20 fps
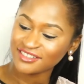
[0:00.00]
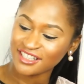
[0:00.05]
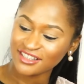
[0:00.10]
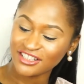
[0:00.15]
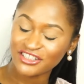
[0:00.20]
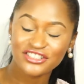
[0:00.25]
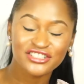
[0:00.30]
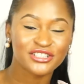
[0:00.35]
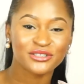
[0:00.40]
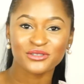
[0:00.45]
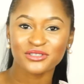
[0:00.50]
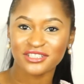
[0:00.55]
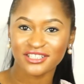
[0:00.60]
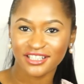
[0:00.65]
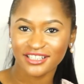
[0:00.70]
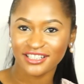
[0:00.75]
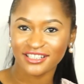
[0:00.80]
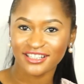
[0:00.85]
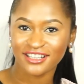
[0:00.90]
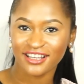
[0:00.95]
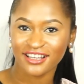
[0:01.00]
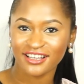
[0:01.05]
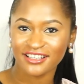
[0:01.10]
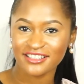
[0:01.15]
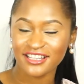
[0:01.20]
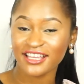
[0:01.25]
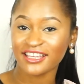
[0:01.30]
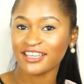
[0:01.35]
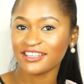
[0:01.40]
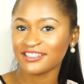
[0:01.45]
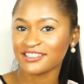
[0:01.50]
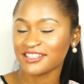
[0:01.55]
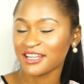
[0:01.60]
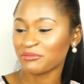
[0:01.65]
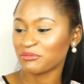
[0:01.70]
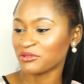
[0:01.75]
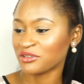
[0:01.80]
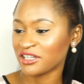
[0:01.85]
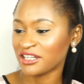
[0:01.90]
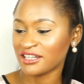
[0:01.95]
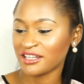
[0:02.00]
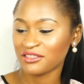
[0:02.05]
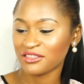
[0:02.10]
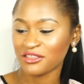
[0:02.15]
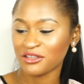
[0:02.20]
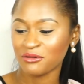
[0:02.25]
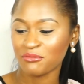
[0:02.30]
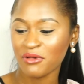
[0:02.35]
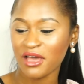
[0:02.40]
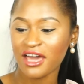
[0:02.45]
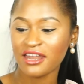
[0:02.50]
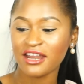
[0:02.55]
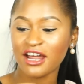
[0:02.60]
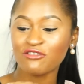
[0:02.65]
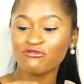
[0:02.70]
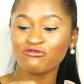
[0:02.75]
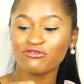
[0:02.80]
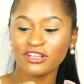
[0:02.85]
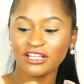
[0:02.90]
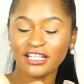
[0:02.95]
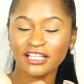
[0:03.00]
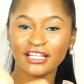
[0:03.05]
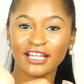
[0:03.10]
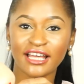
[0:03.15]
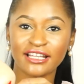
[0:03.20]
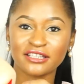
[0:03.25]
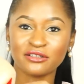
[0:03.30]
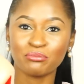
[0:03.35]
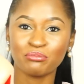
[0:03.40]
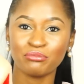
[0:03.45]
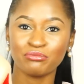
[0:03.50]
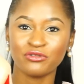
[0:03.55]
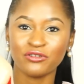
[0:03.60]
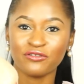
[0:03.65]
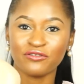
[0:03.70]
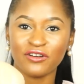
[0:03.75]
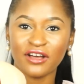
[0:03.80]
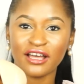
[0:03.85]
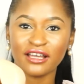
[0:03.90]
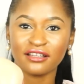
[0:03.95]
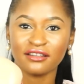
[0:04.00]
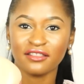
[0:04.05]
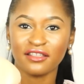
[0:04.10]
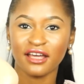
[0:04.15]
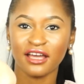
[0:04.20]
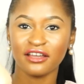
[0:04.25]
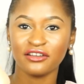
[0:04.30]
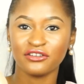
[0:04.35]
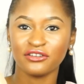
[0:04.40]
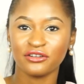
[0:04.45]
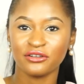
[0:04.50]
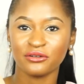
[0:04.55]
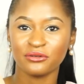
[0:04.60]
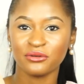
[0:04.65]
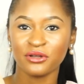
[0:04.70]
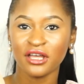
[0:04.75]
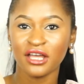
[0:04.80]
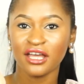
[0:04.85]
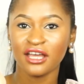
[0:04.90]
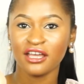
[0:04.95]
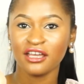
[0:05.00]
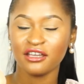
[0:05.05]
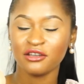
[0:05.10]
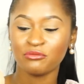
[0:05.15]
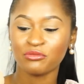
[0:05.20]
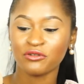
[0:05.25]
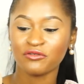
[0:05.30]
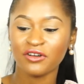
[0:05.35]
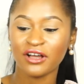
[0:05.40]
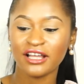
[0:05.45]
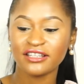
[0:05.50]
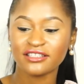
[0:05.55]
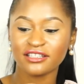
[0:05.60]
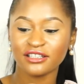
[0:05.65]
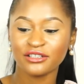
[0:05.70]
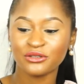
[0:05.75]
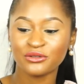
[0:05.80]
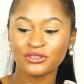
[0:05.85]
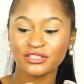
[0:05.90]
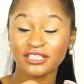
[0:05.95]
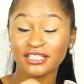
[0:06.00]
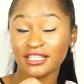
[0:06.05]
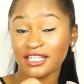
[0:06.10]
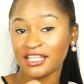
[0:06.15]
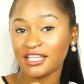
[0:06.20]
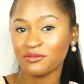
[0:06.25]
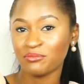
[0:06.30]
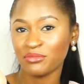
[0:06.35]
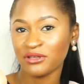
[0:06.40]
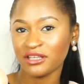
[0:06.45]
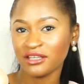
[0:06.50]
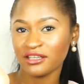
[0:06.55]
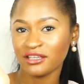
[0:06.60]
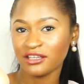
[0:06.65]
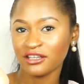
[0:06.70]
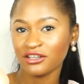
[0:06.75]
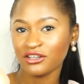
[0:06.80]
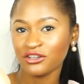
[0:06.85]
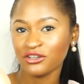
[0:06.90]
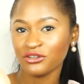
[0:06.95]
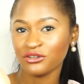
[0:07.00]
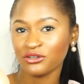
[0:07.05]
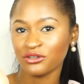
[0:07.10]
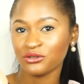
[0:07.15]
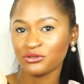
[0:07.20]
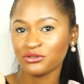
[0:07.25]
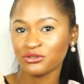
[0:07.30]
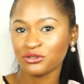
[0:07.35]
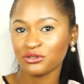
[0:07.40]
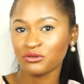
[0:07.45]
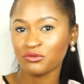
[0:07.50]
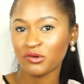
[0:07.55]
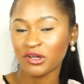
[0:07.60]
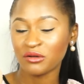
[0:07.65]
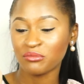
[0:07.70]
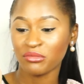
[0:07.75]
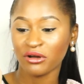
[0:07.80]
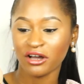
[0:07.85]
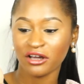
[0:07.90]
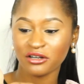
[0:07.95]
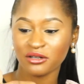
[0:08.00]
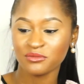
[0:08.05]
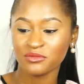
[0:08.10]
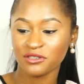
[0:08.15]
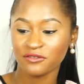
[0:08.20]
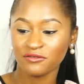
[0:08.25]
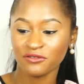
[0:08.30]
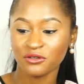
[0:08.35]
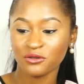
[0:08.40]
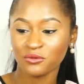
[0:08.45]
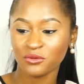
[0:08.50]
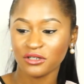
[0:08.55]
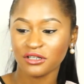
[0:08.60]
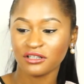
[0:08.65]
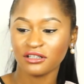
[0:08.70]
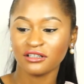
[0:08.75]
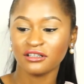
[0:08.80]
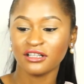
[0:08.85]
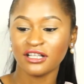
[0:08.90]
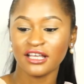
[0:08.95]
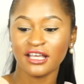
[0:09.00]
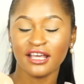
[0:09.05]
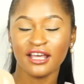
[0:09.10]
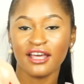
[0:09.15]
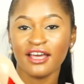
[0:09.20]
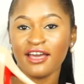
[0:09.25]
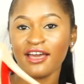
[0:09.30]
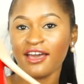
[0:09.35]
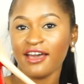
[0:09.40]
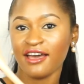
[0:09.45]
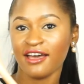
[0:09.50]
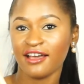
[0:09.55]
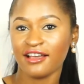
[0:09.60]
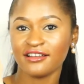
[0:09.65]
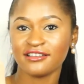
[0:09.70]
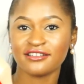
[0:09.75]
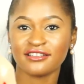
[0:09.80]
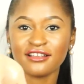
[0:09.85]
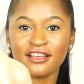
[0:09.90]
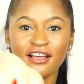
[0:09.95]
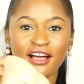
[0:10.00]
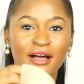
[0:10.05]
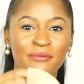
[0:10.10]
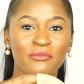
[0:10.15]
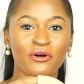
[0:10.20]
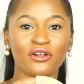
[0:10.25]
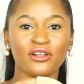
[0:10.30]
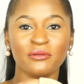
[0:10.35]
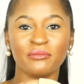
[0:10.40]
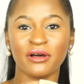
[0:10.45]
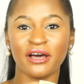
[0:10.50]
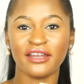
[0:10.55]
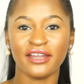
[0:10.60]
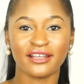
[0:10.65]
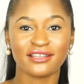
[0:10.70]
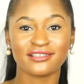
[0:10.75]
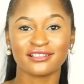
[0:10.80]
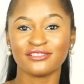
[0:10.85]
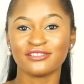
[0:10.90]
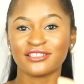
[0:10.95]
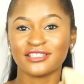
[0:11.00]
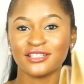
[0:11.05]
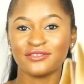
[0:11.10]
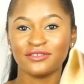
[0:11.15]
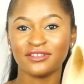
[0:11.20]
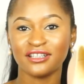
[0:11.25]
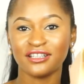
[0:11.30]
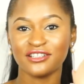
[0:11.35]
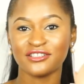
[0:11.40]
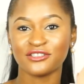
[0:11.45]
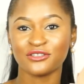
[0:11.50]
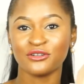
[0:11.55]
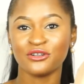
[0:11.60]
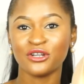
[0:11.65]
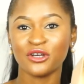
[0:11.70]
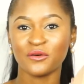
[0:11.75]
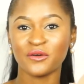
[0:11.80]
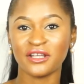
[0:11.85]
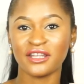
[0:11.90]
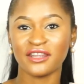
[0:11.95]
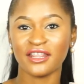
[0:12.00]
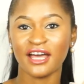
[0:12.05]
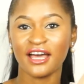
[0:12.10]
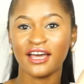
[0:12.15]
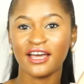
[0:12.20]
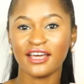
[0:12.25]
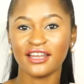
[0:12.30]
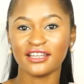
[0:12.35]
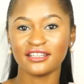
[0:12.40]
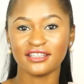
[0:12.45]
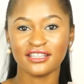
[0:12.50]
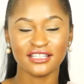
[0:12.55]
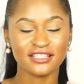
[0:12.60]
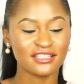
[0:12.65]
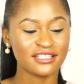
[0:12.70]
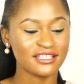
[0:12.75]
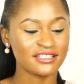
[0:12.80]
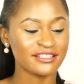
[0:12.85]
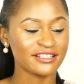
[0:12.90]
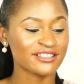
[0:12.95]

they're so stunning, guys. I can't stop looking at them, and I really like the fact that, you know, it provides a little sneak peek, you know, to the red bottoms, if you will. And I'm all about exclusivity, so knowing that this is